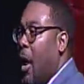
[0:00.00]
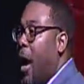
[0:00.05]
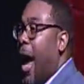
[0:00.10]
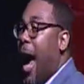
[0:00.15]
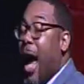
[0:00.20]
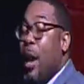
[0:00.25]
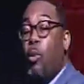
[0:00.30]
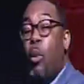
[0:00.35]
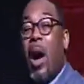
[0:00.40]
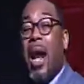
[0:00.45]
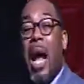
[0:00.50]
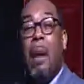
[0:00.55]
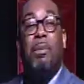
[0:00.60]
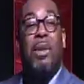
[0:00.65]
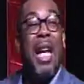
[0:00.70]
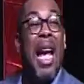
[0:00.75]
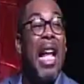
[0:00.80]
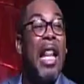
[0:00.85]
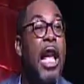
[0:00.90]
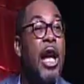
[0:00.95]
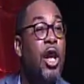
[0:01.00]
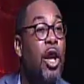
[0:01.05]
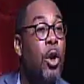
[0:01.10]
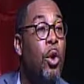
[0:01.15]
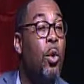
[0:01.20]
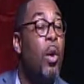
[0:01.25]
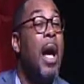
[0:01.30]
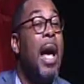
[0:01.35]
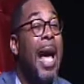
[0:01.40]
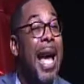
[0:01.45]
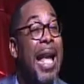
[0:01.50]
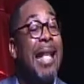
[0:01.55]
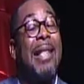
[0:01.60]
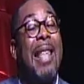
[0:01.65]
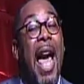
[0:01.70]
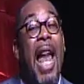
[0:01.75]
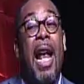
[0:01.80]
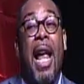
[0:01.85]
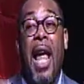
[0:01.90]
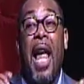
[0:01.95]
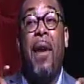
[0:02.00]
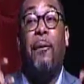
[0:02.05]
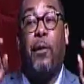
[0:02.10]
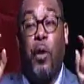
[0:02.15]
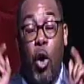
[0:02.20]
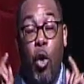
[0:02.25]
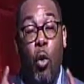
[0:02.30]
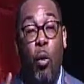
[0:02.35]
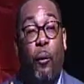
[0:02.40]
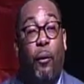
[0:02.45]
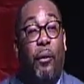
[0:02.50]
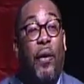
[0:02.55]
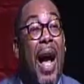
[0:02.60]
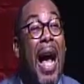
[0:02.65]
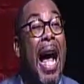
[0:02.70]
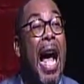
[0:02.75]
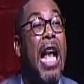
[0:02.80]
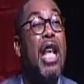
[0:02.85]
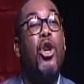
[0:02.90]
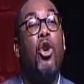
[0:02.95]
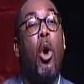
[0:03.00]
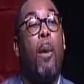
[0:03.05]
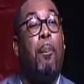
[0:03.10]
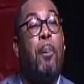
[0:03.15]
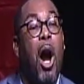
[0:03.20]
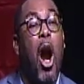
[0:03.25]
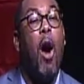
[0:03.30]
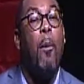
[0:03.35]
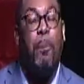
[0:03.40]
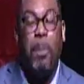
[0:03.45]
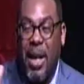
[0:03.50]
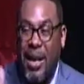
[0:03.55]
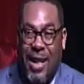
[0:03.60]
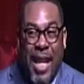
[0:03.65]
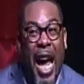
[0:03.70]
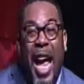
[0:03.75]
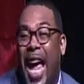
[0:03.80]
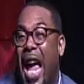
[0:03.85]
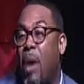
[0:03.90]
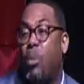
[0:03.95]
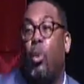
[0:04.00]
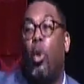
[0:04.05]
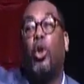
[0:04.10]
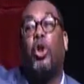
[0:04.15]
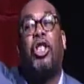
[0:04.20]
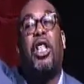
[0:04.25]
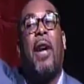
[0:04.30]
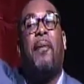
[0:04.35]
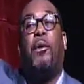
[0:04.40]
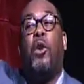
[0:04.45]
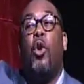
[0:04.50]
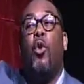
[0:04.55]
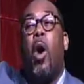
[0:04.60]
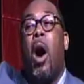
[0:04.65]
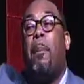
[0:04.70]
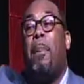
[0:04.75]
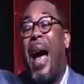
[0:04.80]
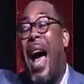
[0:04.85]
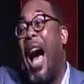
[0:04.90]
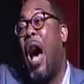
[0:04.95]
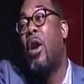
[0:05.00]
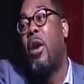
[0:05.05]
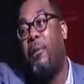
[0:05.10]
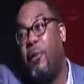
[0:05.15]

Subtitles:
And what I'm telling you is that if you find your purpose, it will shift you up out